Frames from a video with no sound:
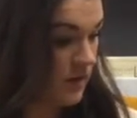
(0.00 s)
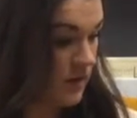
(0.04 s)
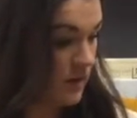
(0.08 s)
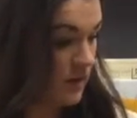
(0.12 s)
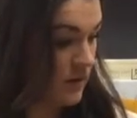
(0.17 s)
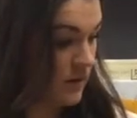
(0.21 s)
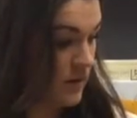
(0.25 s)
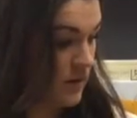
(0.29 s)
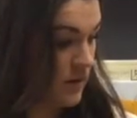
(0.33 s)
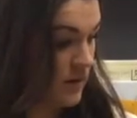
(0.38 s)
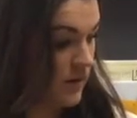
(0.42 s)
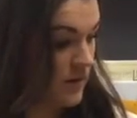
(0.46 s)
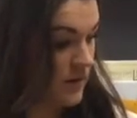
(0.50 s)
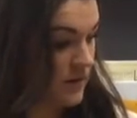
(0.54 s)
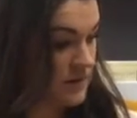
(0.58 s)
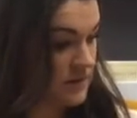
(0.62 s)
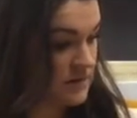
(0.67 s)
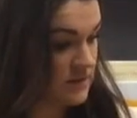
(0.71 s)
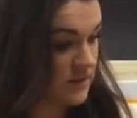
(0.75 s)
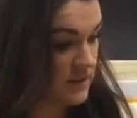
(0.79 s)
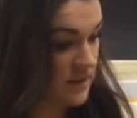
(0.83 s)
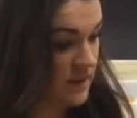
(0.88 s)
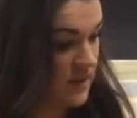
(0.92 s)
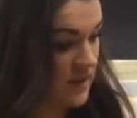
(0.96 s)
And here he is
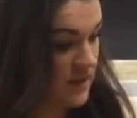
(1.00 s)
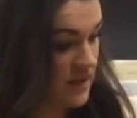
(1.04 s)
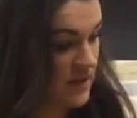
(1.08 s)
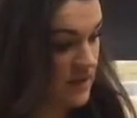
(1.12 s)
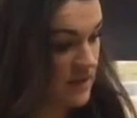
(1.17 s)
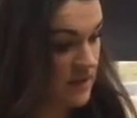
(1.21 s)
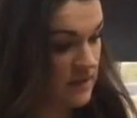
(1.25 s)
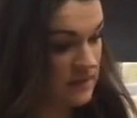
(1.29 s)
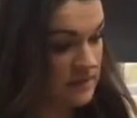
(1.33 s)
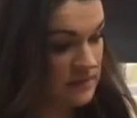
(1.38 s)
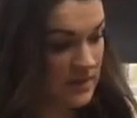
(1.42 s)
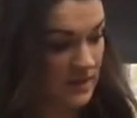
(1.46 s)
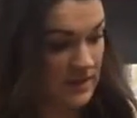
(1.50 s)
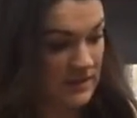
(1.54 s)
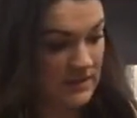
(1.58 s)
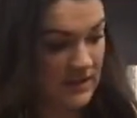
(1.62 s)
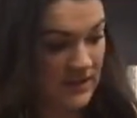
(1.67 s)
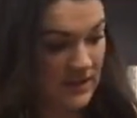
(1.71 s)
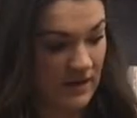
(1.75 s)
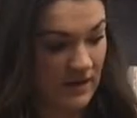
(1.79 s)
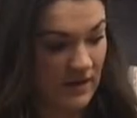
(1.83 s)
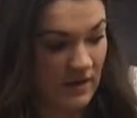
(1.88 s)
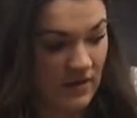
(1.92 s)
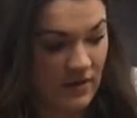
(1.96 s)
again. He's got
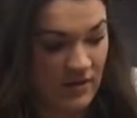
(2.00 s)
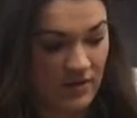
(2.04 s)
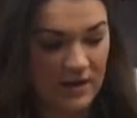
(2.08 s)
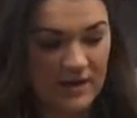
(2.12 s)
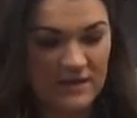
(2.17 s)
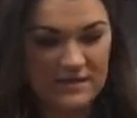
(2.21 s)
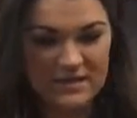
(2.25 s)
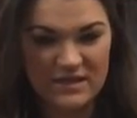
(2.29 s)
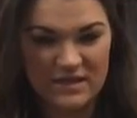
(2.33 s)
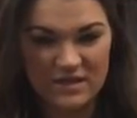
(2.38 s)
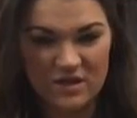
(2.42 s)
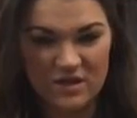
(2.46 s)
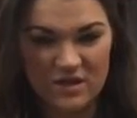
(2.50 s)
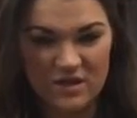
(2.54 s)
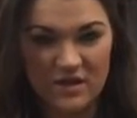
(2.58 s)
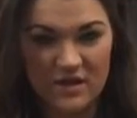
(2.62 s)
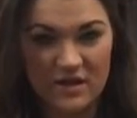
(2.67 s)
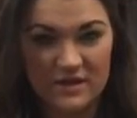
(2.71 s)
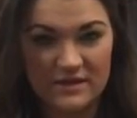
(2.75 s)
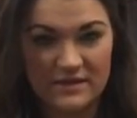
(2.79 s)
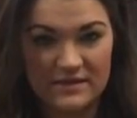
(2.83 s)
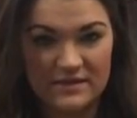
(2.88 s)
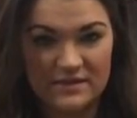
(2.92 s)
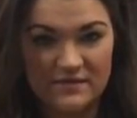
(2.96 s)
that crazy look
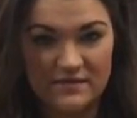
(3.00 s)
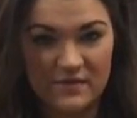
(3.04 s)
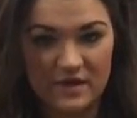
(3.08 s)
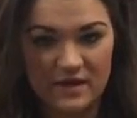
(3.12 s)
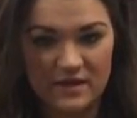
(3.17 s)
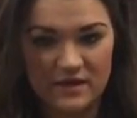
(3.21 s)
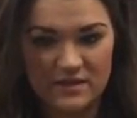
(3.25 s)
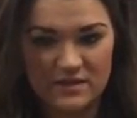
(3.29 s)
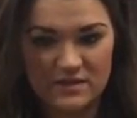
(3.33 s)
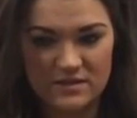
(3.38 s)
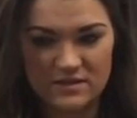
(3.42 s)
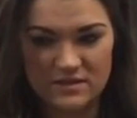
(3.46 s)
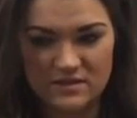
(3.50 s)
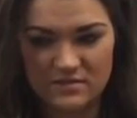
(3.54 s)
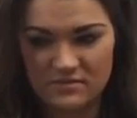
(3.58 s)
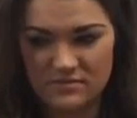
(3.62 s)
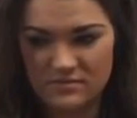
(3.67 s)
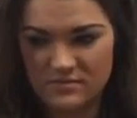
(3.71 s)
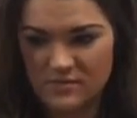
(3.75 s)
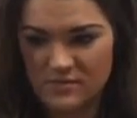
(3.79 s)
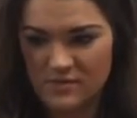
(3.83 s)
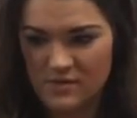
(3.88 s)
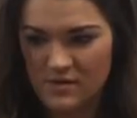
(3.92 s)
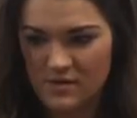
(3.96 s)
on his face.
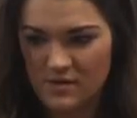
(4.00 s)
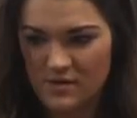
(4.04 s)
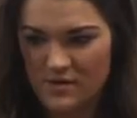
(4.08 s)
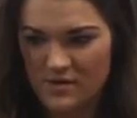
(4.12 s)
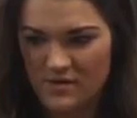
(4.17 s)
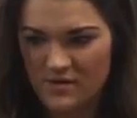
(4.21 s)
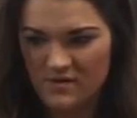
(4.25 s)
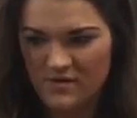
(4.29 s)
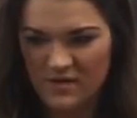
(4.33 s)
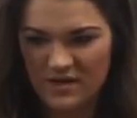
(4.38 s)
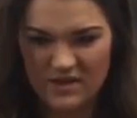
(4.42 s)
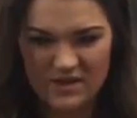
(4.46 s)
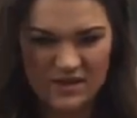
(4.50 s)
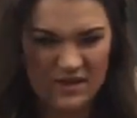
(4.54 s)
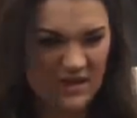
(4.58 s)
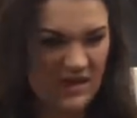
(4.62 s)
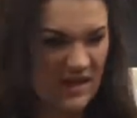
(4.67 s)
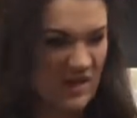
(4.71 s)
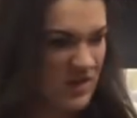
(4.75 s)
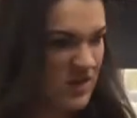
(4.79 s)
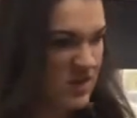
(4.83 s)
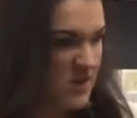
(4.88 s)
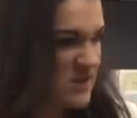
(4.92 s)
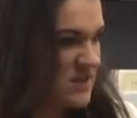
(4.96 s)
What do you think
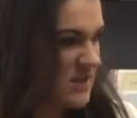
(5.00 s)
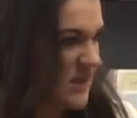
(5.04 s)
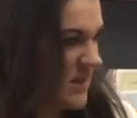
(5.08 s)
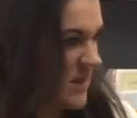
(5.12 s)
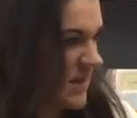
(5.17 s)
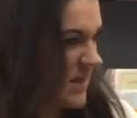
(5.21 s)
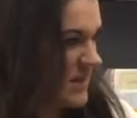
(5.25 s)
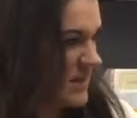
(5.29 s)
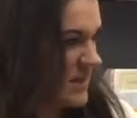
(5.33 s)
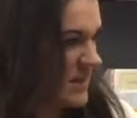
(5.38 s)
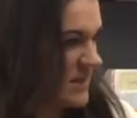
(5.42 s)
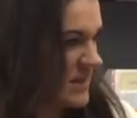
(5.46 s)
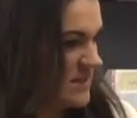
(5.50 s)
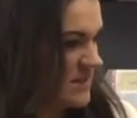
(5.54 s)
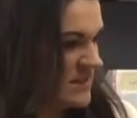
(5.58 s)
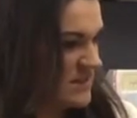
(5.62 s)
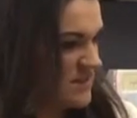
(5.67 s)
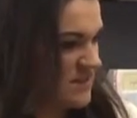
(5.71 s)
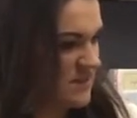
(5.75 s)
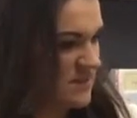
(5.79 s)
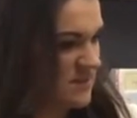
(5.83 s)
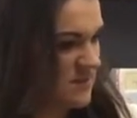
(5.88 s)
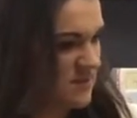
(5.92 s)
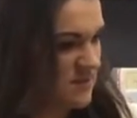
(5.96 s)
he looks like in
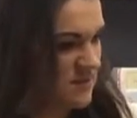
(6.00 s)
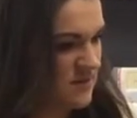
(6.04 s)
this?